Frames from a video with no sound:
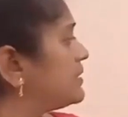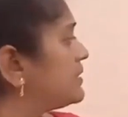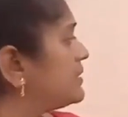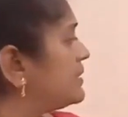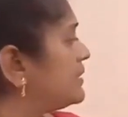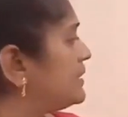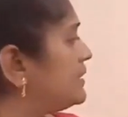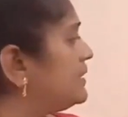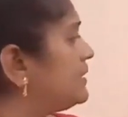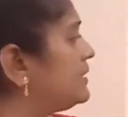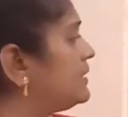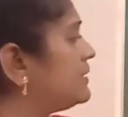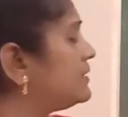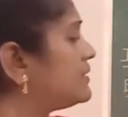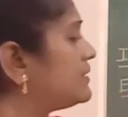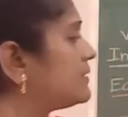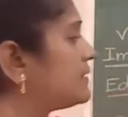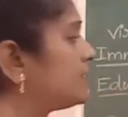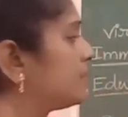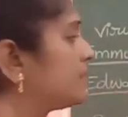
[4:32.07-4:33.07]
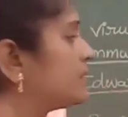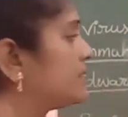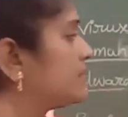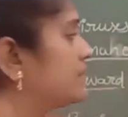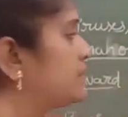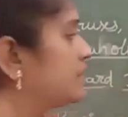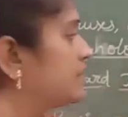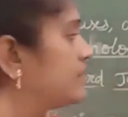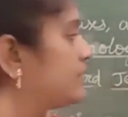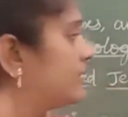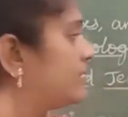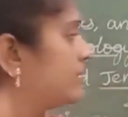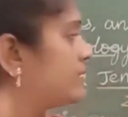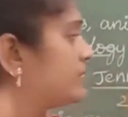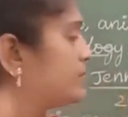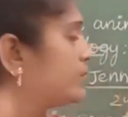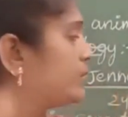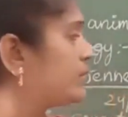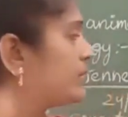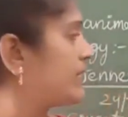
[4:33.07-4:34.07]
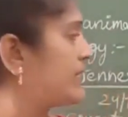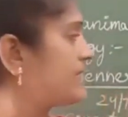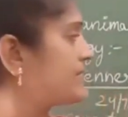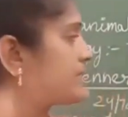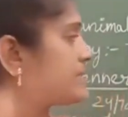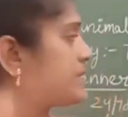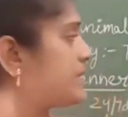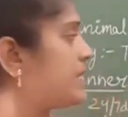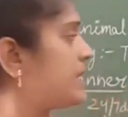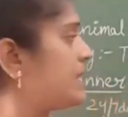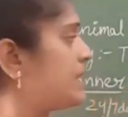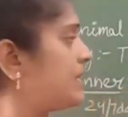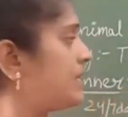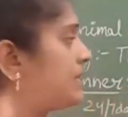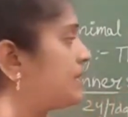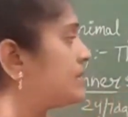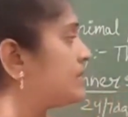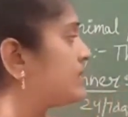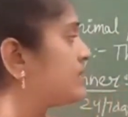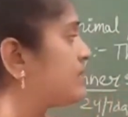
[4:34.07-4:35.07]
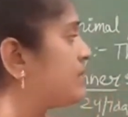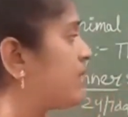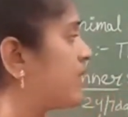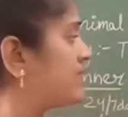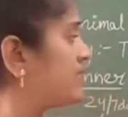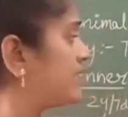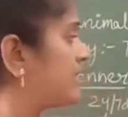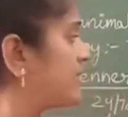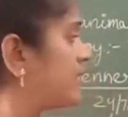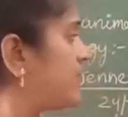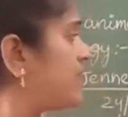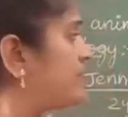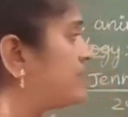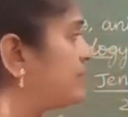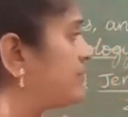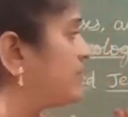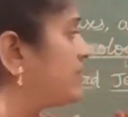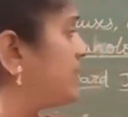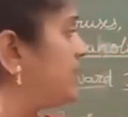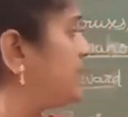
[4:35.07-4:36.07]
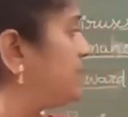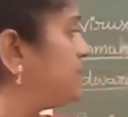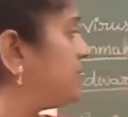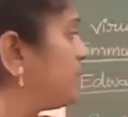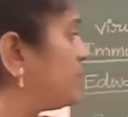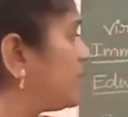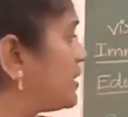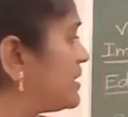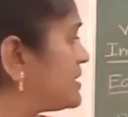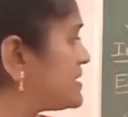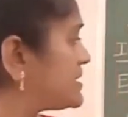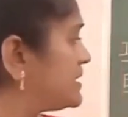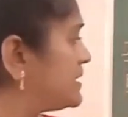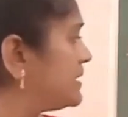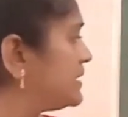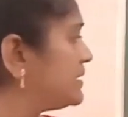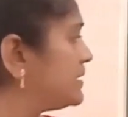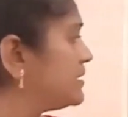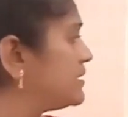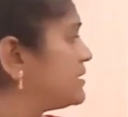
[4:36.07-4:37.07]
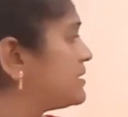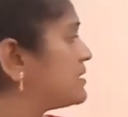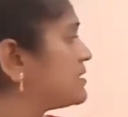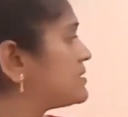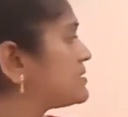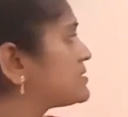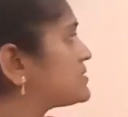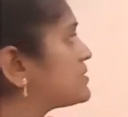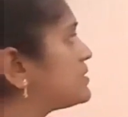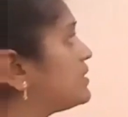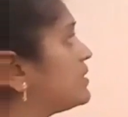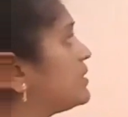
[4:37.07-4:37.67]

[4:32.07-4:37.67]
he known as the father of immunology. So,